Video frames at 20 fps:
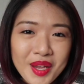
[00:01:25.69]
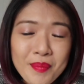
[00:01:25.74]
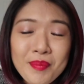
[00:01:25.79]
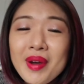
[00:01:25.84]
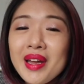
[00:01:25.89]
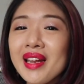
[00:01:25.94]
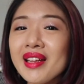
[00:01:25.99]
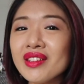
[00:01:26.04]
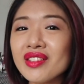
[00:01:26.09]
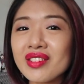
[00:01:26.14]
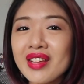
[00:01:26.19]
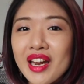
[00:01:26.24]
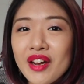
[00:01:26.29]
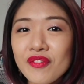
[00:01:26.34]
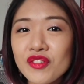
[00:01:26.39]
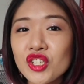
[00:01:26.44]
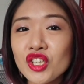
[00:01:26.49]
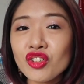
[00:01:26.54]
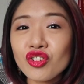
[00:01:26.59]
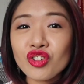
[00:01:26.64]
But instead
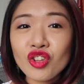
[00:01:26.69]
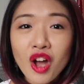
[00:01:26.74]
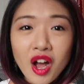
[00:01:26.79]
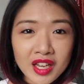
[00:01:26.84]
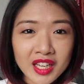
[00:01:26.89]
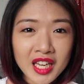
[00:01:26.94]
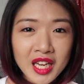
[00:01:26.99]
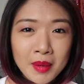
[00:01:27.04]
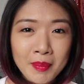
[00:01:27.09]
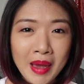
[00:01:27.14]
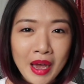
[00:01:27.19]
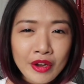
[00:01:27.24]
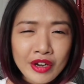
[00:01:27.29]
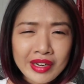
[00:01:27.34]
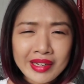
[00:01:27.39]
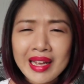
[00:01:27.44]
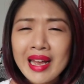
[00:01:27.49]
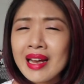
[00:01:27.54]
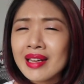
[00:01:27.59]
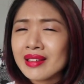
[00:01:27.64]
of just talking about
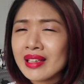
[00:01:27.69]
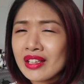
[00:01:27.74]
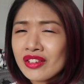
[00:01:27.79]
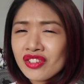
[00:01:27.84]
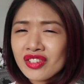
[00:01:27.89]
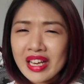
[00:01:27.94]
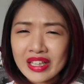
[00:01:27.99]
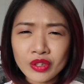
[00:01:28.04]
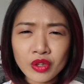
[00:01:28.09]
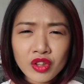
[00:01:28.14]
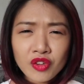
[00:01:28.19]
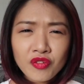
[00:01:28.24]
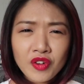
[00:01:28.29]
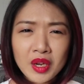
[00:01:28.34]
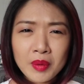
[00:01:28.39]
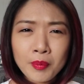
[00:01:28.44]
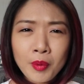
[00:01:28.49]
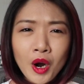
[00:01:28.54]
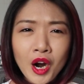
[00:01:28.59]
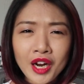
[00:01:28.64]
it, let's get to the
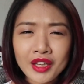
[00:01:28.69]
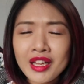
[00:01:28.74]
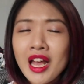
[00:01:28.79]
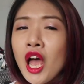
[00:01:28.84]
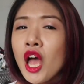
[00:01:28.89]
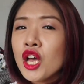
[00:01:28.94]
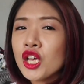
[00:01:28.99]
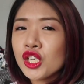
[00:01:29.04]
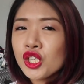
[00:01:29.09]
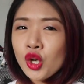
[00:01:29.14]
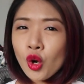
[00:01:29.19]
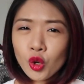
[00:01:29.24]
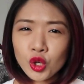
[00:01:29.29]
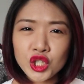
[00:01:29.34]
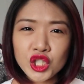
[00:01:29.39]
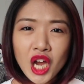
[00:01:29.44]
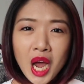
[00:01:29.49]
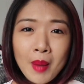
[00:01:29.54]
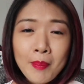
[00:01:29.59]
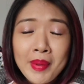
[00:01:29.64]
fun part, go
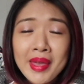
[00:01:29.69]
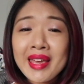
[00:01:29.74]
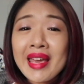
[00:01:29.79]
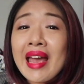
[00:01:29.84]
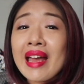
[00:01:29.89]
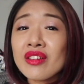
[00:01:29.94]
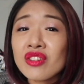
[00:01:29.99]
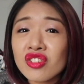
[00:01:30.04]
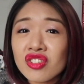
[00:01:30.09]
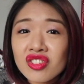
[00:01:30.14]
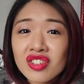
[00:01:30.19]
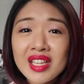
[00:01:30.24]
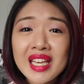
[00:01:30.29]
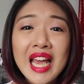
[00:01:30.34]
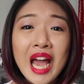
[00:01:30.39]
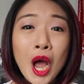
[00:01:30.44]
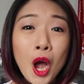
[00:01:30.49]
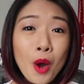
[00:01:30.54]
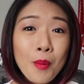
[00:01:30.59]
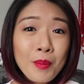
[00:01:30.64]
shopping and see
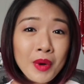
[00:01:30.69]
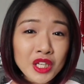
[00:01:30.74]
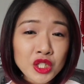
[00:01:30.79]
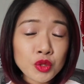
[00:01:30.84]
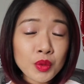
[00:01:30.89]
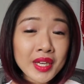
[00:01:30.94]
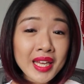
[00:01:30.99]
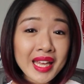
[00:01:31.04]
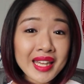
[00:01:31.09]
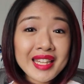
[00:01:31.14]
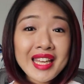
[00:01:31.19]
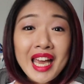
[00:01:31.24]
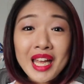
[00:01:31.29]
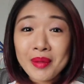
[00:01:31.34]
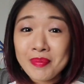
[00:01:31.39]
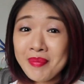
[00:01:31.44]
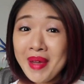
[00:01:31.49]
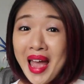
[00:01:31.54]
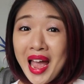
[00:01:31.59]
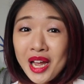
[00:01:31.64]
how much we can
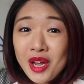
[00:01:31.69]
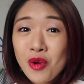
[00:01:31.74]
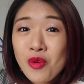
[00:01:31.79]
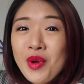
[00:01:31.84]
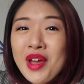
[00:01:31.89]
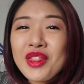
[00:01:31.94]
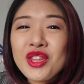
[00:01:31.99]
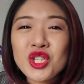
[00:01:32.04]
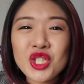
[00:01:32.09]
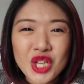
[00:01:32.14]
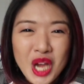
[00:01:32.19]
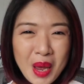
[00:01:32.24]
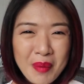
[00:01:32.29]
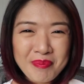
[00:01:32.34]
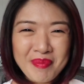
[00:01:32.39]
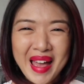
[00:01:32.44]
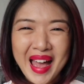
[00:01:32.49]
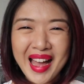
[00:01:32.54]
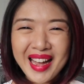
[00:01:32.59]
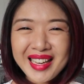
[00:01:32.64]
get back with
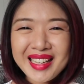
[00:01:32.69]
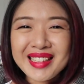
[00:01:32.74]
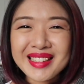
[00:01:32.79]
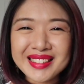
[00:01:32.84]
ShopBack.